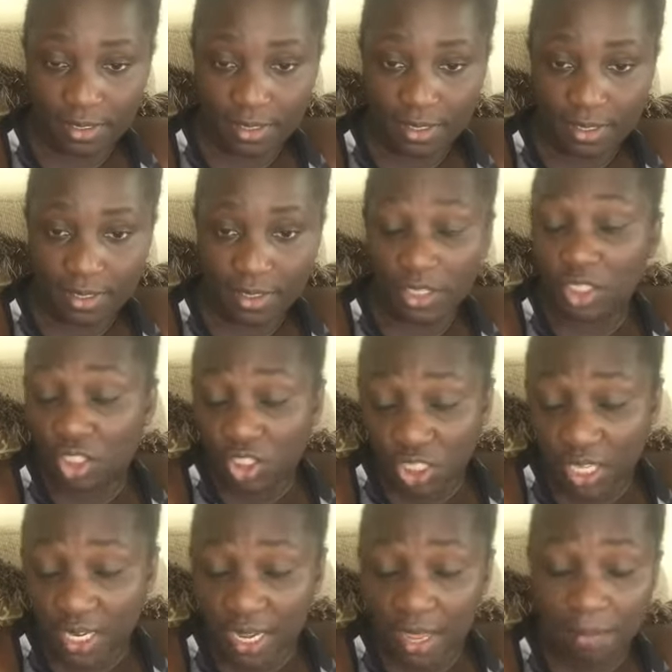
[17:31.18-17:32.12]
The
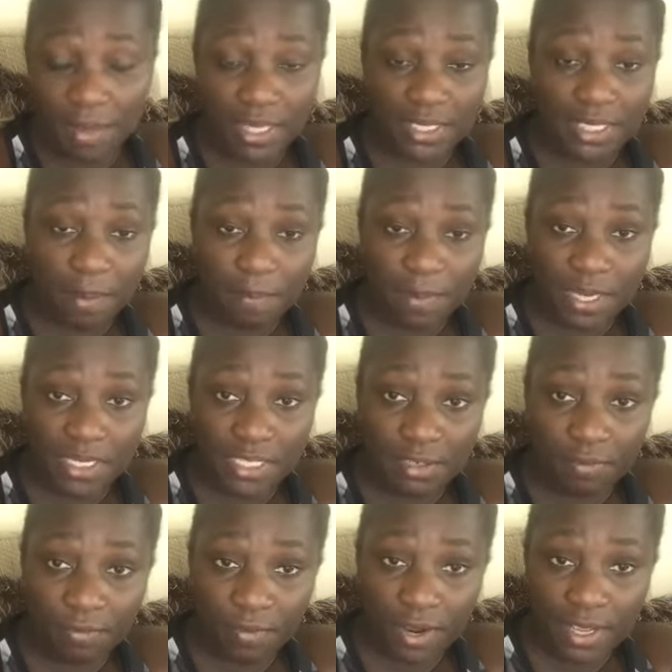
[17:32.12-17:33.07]
genre makes a big
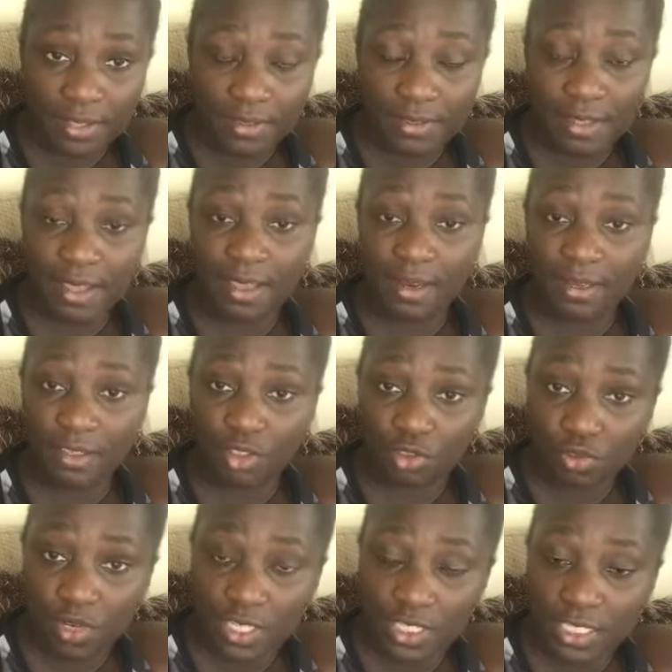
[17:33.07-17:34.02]
difference. The
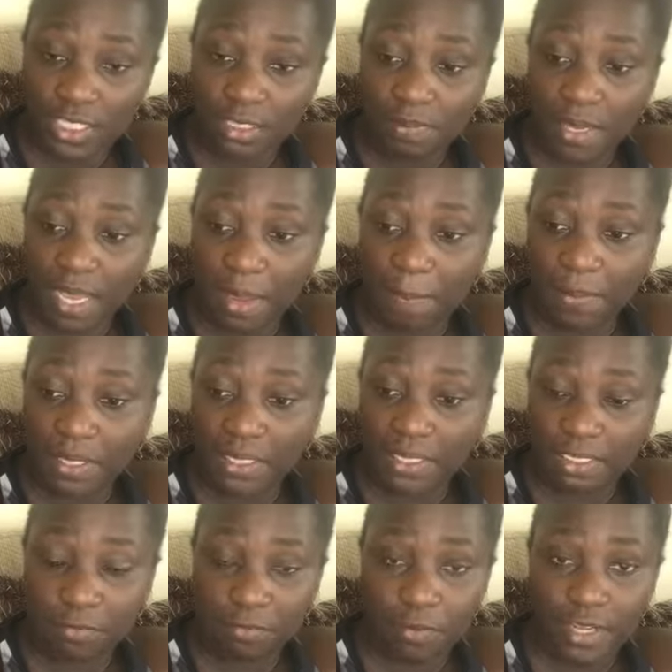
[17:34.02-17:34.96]
illustrations make a big
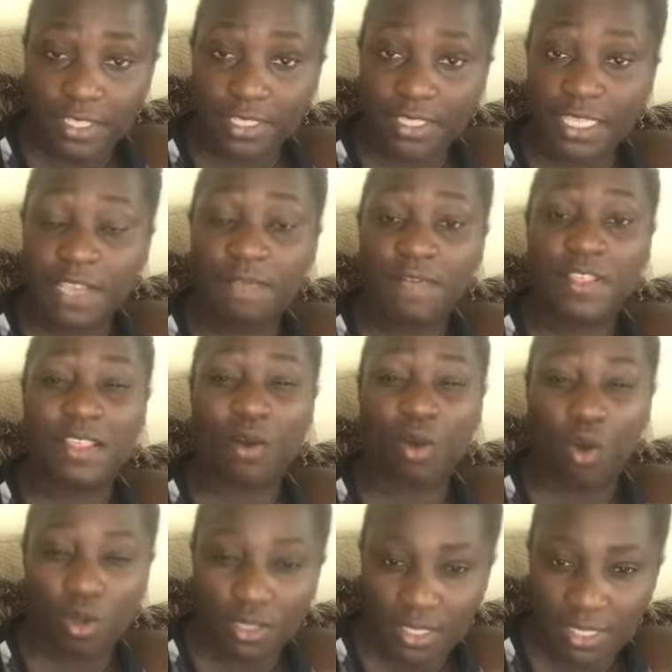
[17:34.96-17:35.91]
difference. Even the
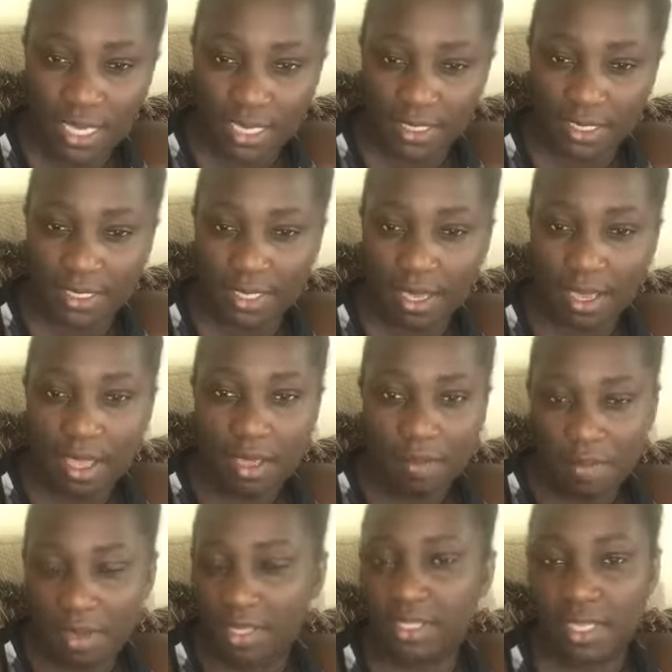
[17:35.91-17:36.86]
context
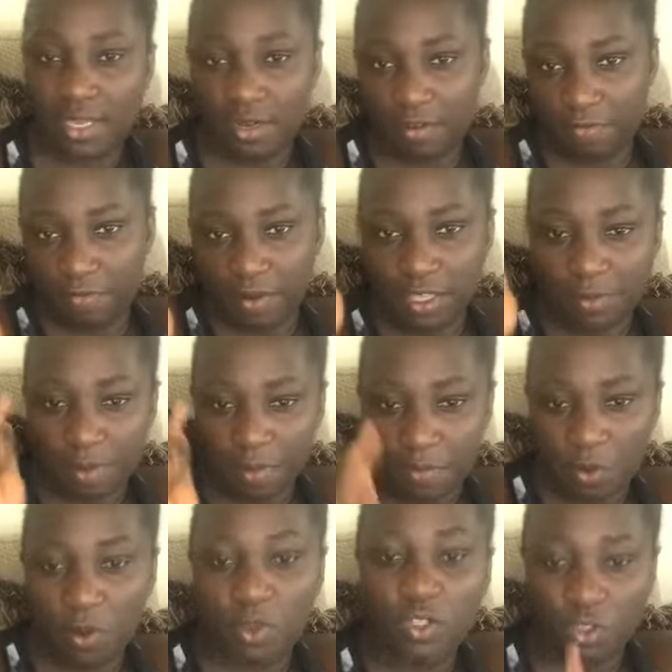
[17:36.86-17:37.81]
makes a difference. But
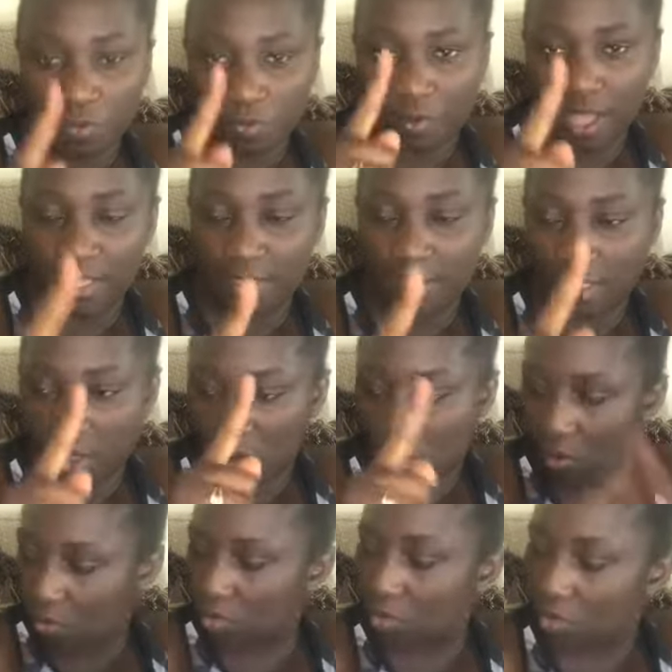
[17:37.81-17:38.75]
because you've asked it,
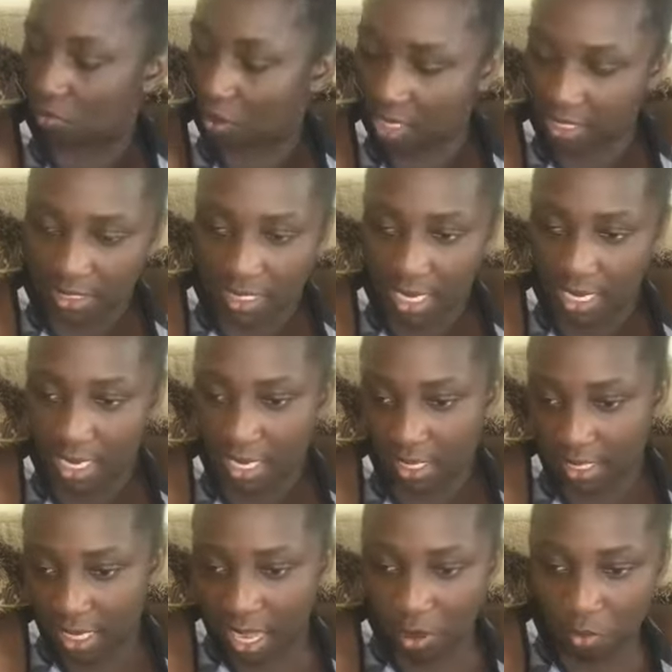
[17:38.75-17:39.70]
hold on 1
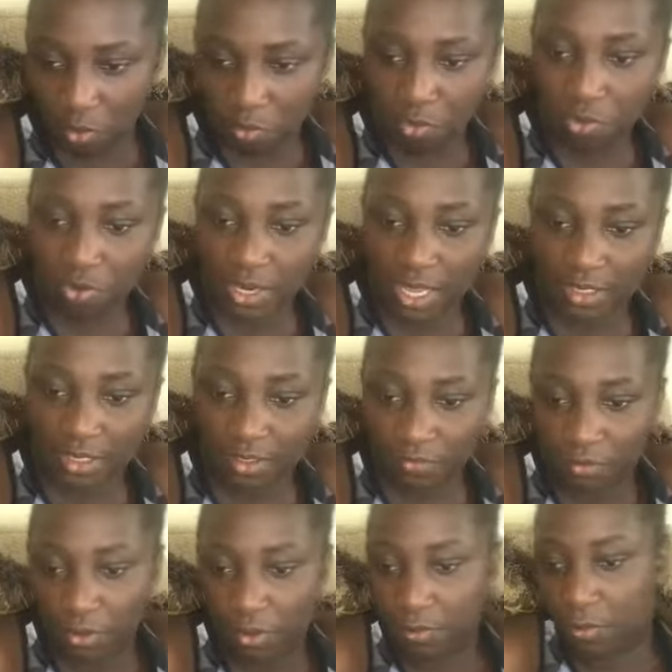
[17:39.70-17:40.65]
second. I will pull out a
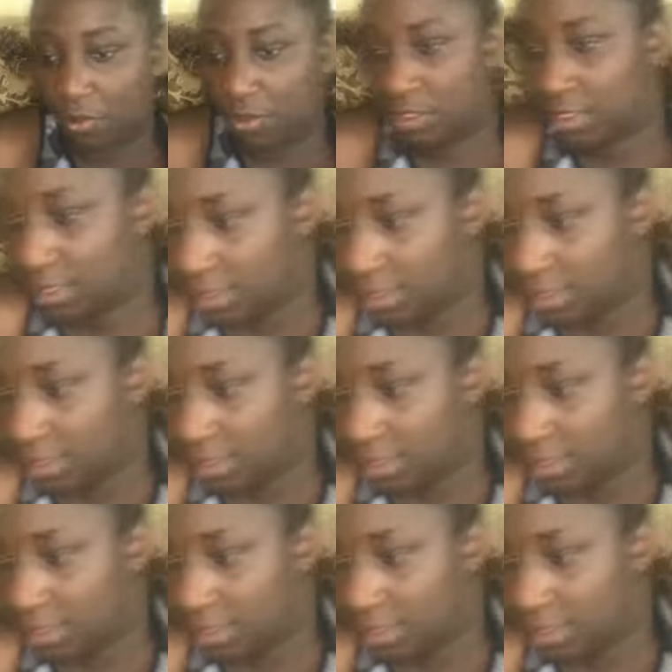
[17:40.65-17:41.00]
few books.